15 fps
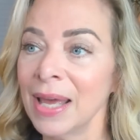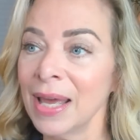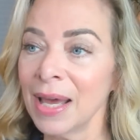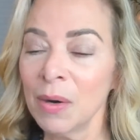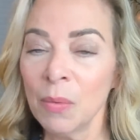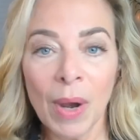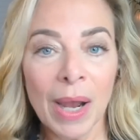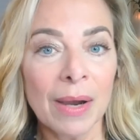
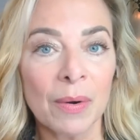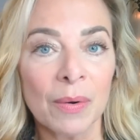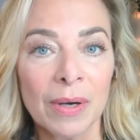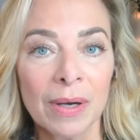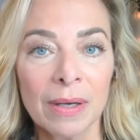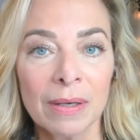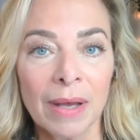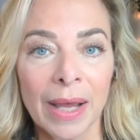And wow,
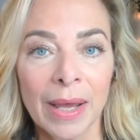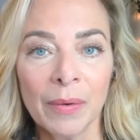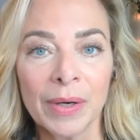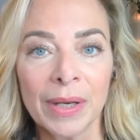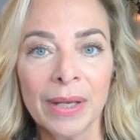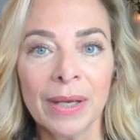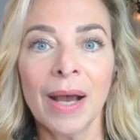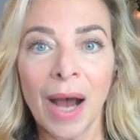
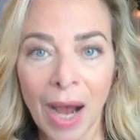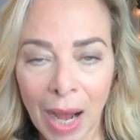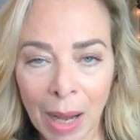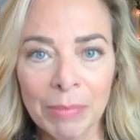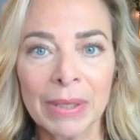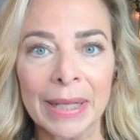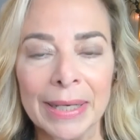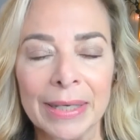Coyote,
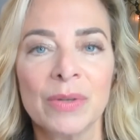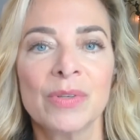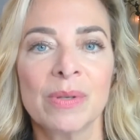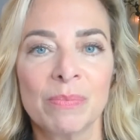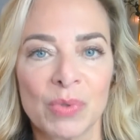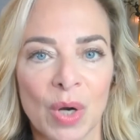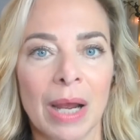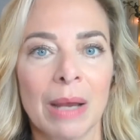I'm glad you
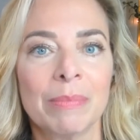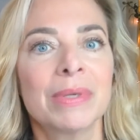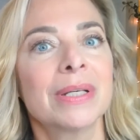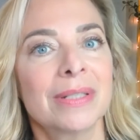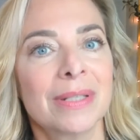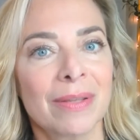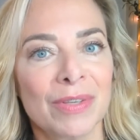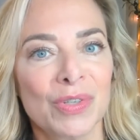subscribed
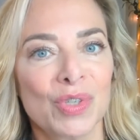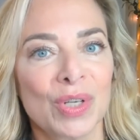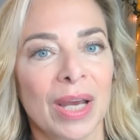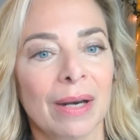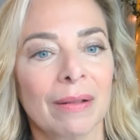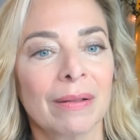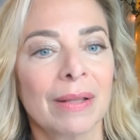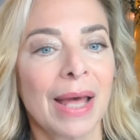to this
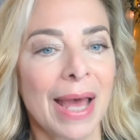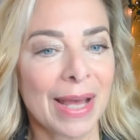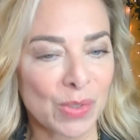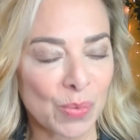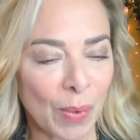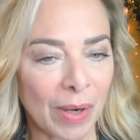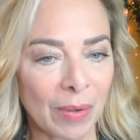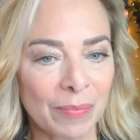channel
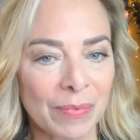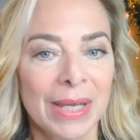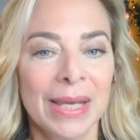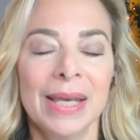as well.